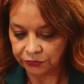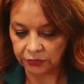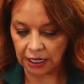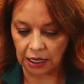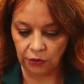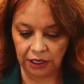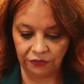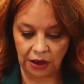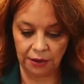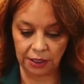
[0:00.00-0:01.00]
Now,
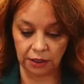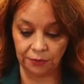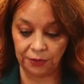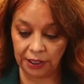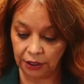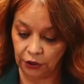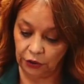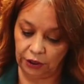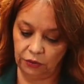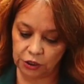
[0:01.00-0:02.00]
if I'm in a big
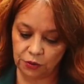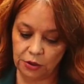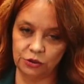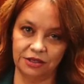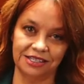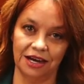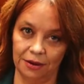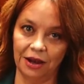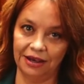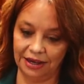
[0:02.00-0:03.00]
hurry, which most of the
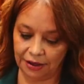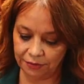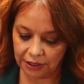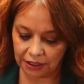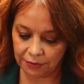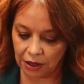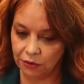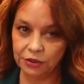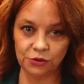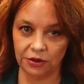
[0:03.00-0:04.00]
time I am, and I'm
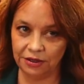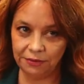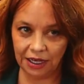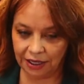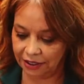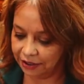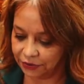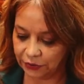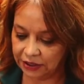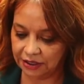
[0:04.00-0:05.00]
always running behind
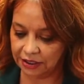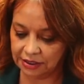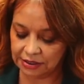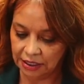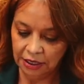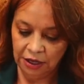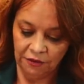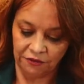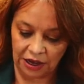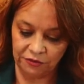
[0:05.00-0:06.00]
and doing things
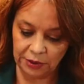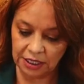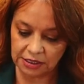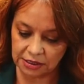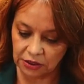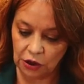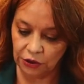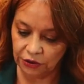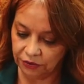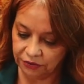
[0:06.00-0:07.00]
5 minutes
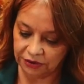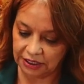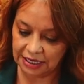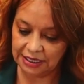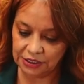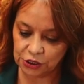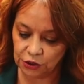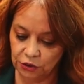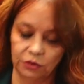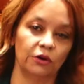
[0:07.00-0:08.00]
longer than I need
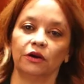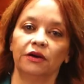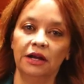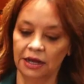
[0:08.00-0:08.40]
to, or